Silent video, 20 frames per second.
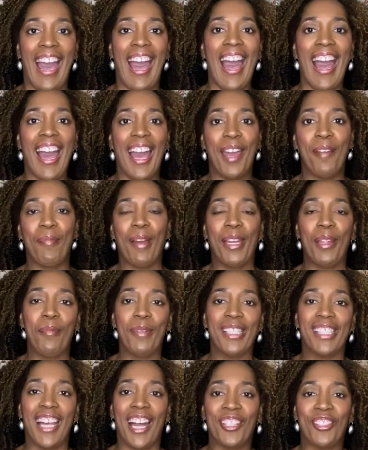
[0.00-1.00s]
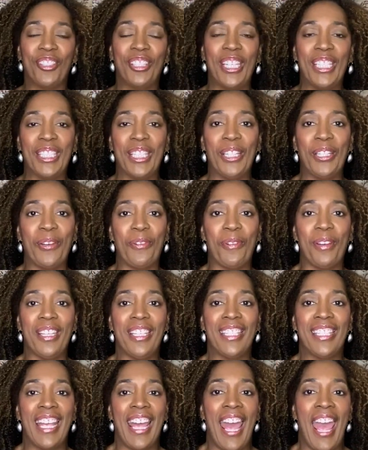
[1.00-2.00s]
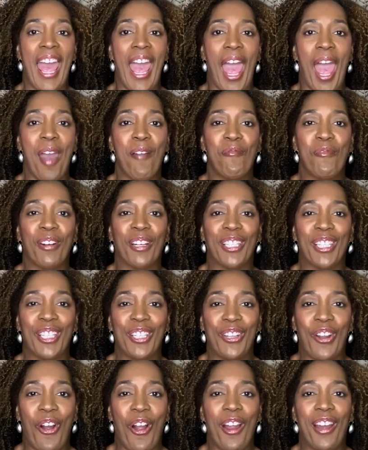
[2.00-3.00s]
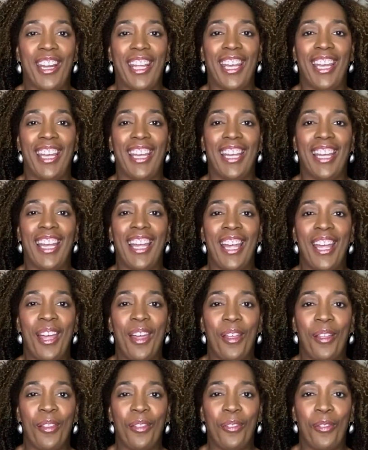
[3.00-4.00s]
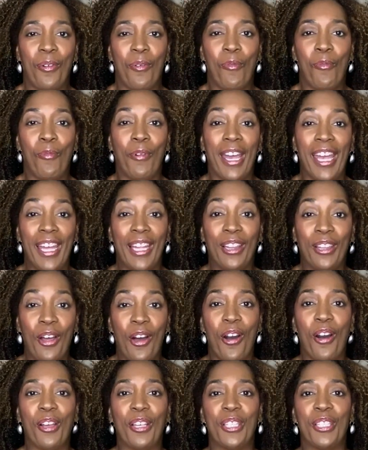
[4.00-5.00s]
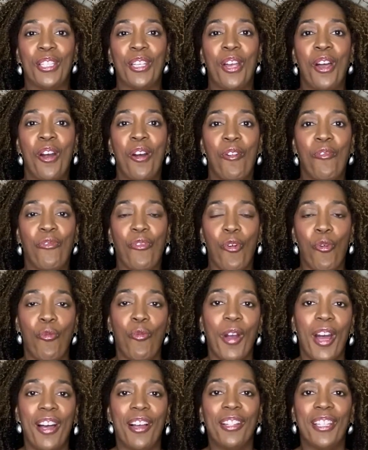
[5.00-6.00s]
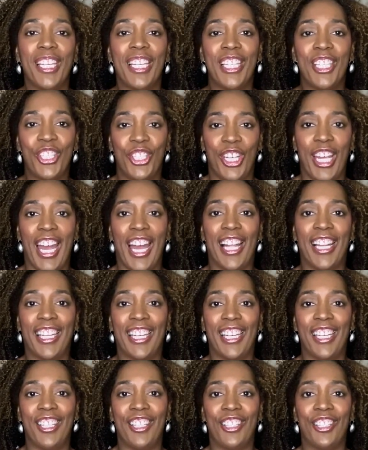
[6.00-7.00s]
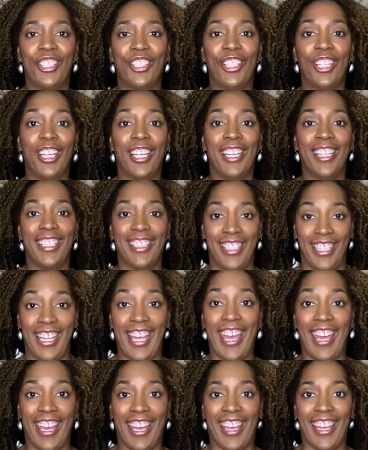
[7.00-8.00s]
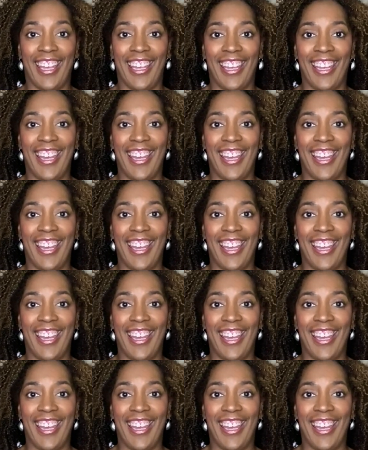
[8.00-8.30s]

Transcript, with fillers: Hi, my name is Doctor Lisa Lewis, and we're starting the Weight Loss for Wellness Challenge today.